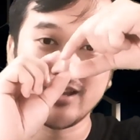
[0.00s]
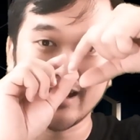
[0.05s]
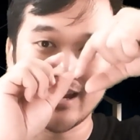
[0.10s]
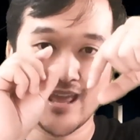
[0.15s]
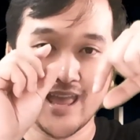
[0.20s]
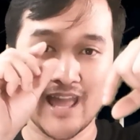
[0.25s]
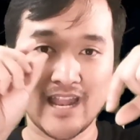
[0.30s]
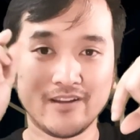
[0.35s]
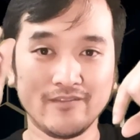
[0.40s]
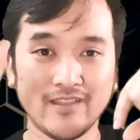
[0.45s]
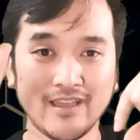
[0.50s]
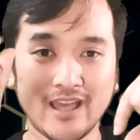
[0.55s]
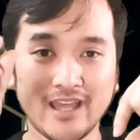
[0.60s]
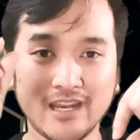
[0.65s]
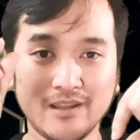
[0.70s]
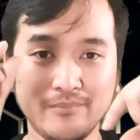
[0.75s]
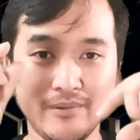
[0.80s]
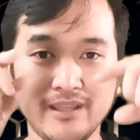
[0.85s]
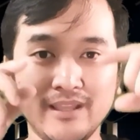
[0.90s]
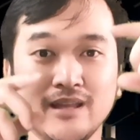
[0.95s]
you get ahead of the
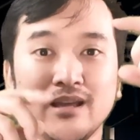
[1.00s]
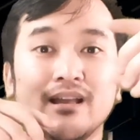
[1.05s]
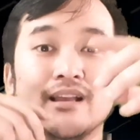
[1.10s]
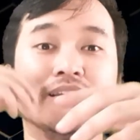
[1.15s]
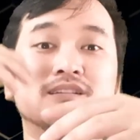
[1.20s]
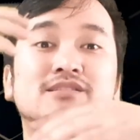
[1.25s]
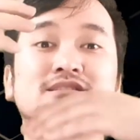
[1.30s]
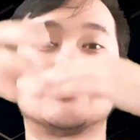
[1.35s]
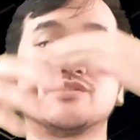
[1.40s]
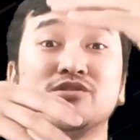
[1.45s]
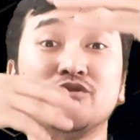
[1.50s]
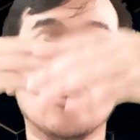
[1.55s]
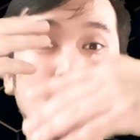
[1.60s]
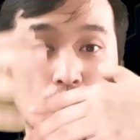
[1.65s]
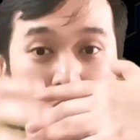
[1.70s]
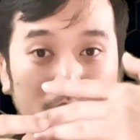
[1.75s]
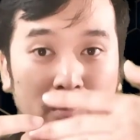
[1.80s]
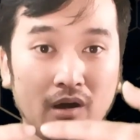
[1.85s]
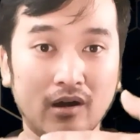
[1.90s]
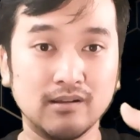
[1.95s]
enemy
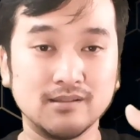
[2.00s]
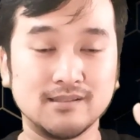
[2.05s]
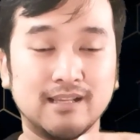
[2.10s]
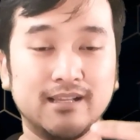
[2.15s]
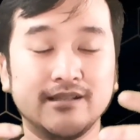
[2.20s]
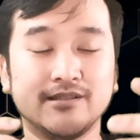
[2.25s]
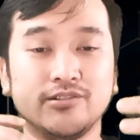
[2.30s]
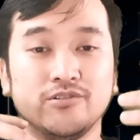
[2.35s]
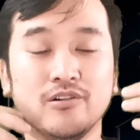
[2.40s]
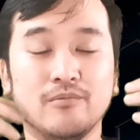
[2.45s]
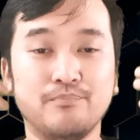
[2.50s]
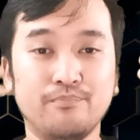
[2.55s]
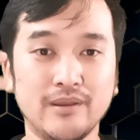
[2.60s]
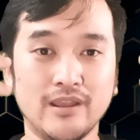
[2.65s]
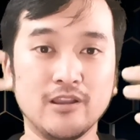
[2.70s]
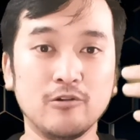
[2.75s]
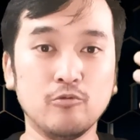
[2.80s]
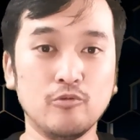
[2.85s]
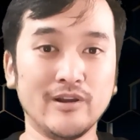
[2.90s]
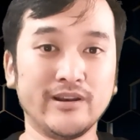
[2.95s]
snowballs into a
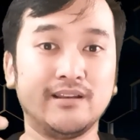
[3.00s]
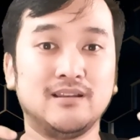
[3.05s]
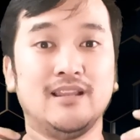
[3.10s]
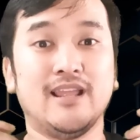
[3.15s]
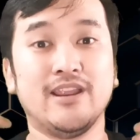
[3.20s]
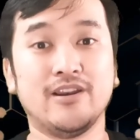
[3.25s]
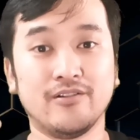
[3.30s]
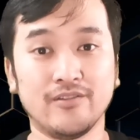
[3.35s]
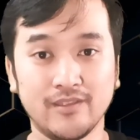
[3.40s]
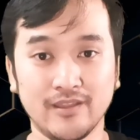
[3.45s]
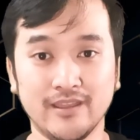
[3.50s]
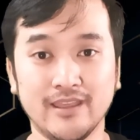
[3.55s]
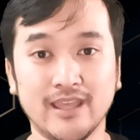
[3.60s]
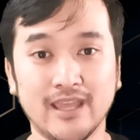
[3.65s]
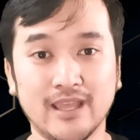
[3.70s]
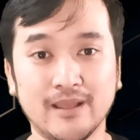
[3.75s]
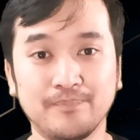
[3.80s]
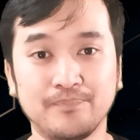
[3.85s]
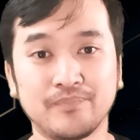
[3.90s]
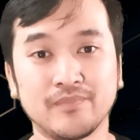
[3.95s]
big win later in the
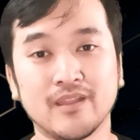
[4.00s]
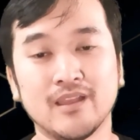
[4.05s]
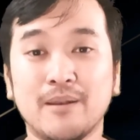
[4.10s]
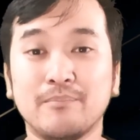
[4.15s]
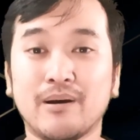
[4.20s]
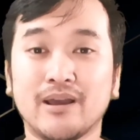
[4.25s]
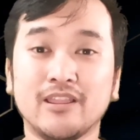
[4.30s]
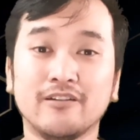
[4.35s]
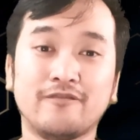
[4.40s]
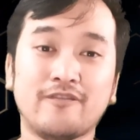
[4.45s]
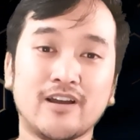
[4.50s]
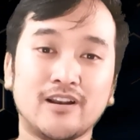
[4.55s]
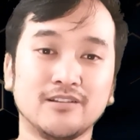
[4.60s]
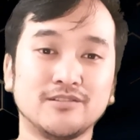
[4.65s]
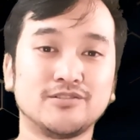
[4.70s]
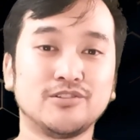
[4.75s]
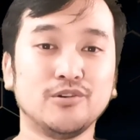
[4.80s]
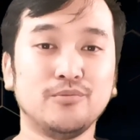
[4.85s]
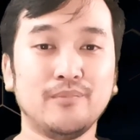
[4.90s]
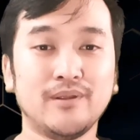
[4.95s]
game. And by the
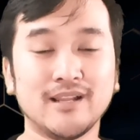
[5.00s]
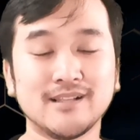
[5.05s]
final 2